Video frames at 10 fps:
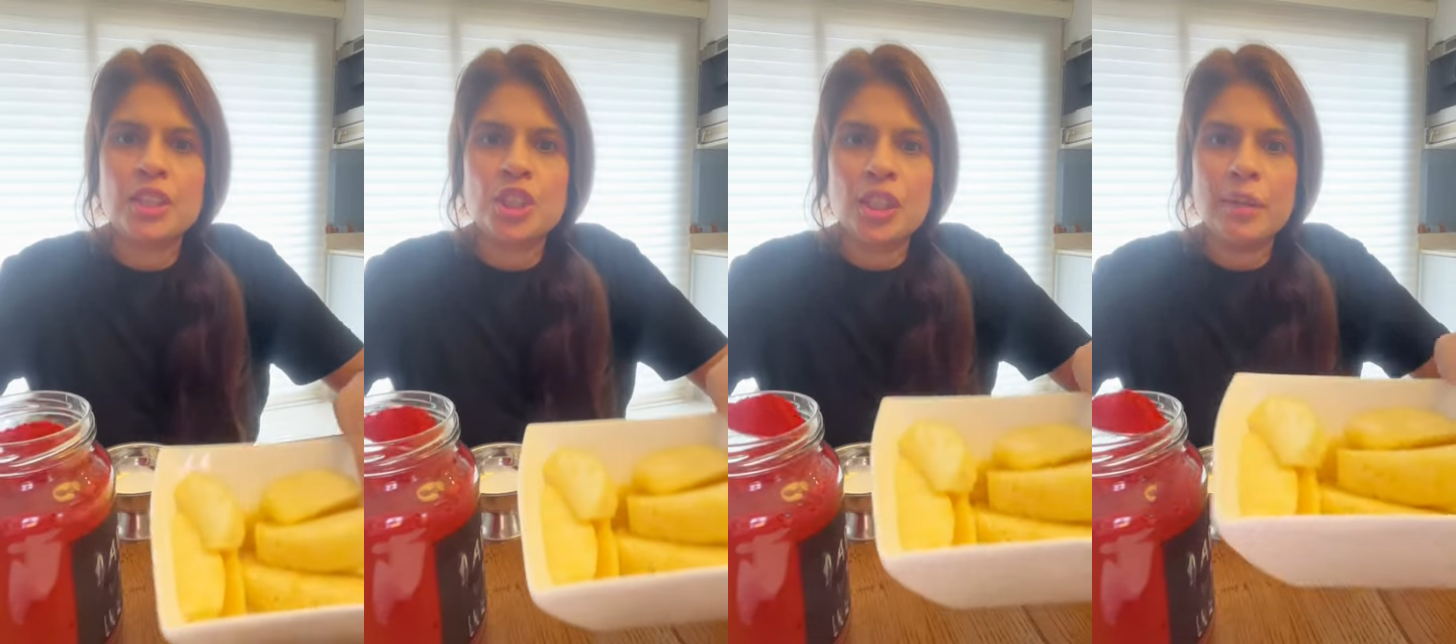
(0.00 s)

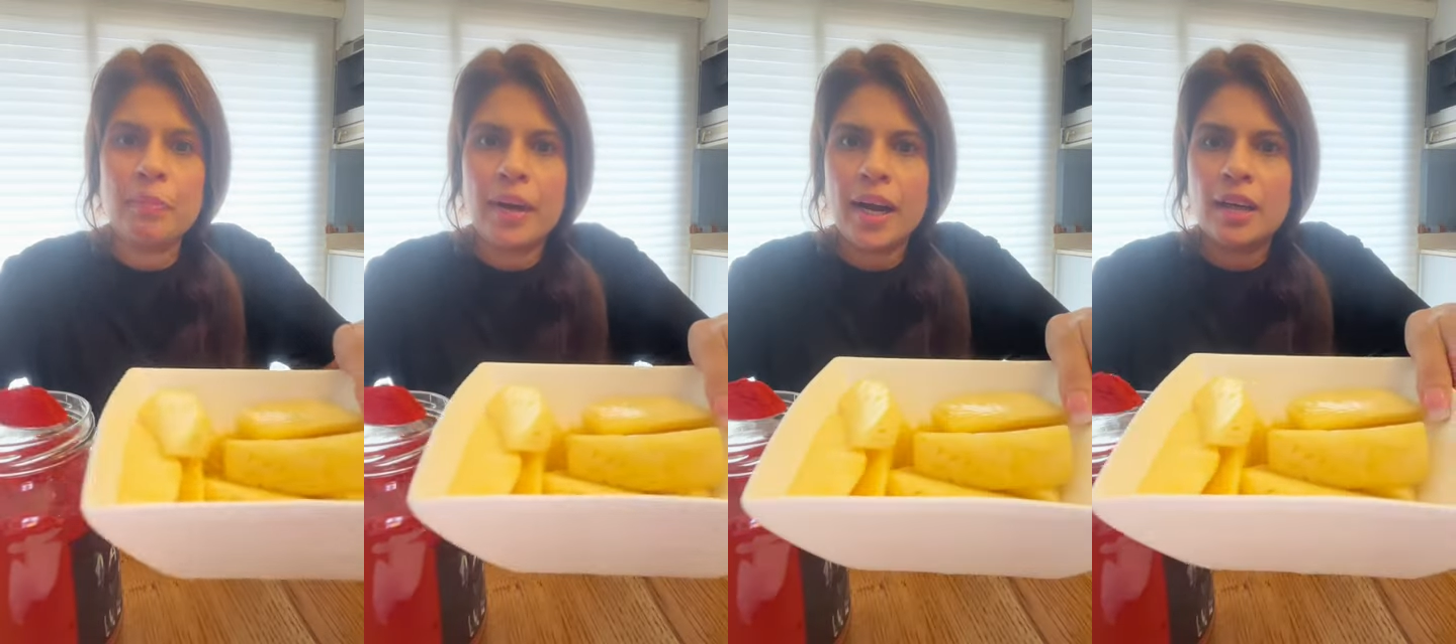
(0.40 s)
chili
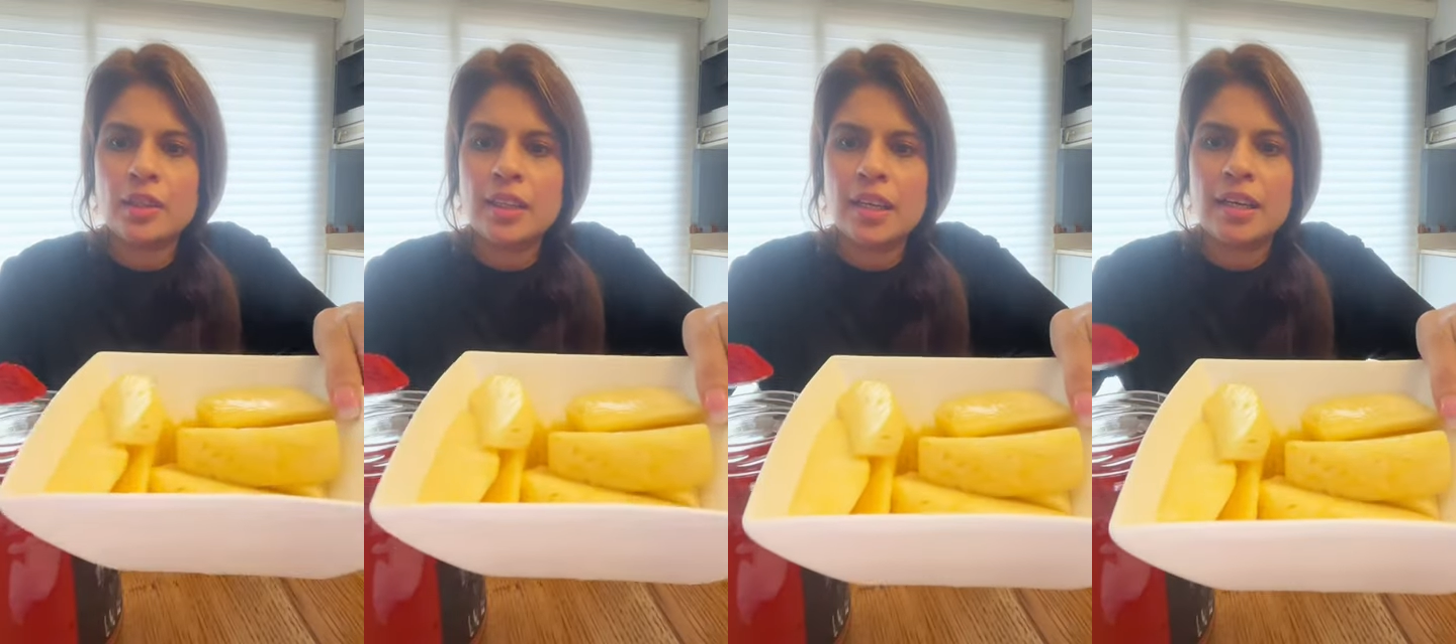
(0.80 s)

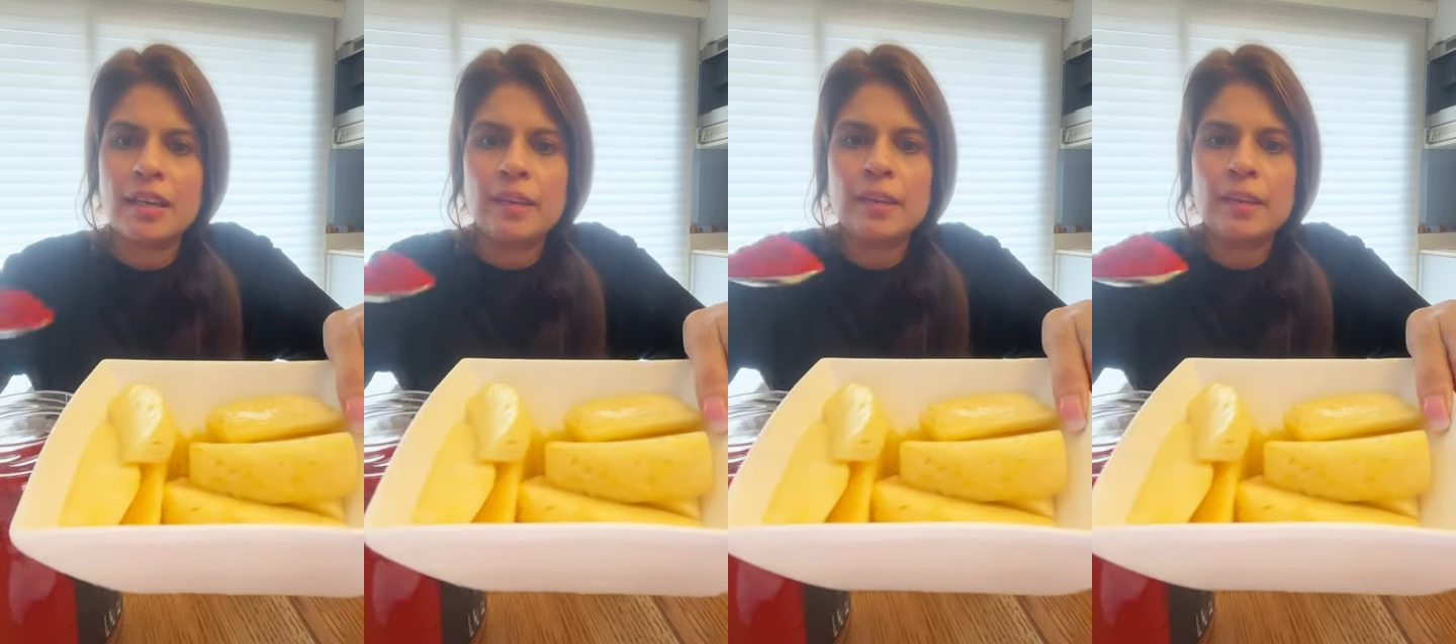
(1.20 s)
powder.